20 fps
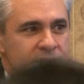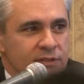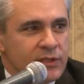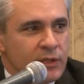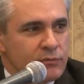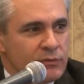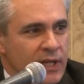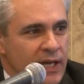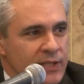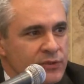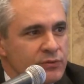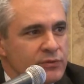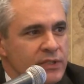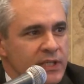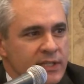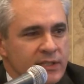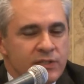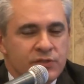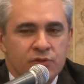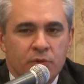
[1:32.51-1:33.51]
So I'd like to
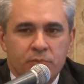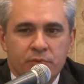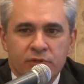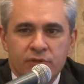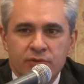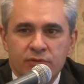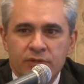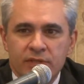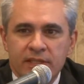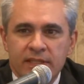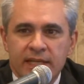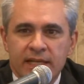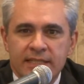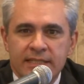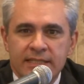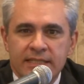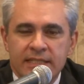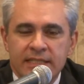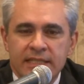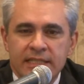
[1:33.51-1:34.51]
take this opportunity,
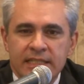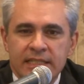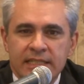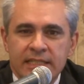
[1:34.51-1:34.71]
as uh,